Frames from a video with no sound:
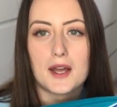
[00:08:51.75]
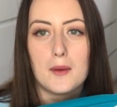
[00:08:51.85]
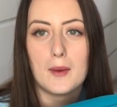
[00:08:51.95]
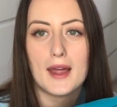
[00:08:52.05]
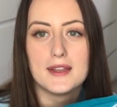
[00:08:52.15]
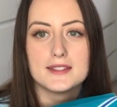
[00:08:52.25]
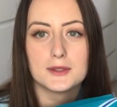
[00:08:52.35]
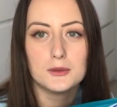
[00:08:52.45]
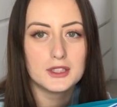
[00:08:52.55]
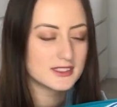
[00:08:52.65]
I wear this
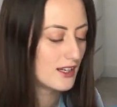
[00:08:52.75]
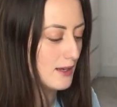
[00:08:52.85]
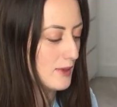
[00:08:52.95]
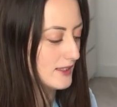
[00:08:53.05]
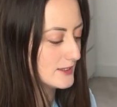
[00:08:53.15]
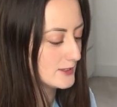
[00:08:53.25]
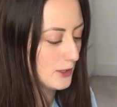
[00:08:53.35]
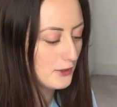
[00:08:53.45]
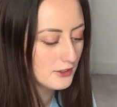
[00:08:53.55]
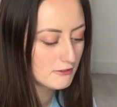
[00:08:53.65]
all the time. It's
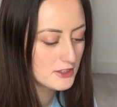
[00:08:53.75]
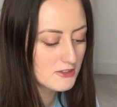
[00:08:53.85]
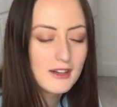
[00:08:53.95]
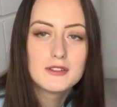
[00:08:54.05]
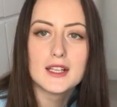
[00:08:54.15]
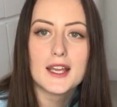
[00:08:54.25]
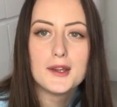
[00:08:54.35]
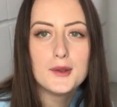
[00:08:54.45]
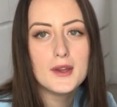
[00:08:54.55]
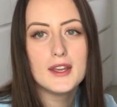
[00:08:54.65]
so good for travelling
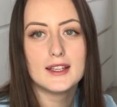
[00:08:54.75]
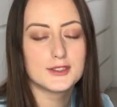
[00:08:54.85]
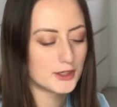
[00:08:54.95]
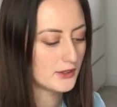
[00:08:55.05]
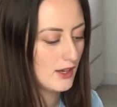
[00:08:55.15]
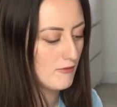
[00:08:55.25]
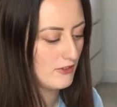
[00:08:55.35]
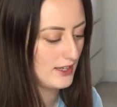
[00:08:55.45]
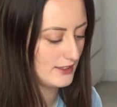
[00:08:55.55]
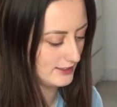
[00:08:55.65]
in, so
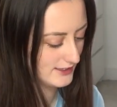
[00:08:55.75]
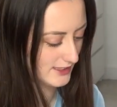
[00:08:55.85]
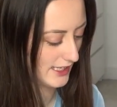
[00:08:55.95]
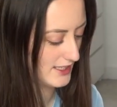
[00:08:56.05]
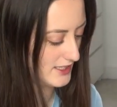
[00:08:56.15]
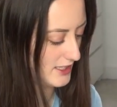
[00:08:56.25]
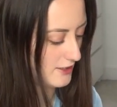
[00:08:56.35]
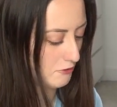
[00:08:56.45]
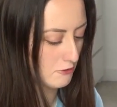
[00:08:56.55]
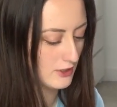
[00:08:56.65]
comfy, and it's stayed
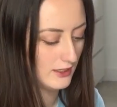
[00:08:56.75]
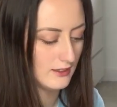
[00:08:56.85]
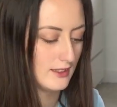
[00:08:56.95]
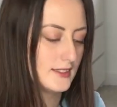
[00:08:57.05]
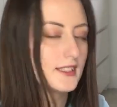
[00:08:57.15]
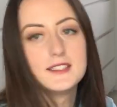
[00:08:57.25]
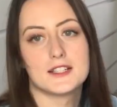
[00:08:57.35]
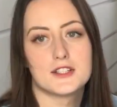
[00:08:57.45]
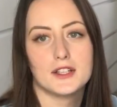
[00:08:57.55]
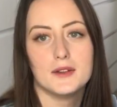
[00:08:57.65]
in really nice
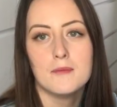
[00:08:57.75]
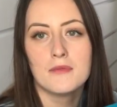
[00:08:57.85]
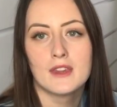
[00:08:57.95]
condition.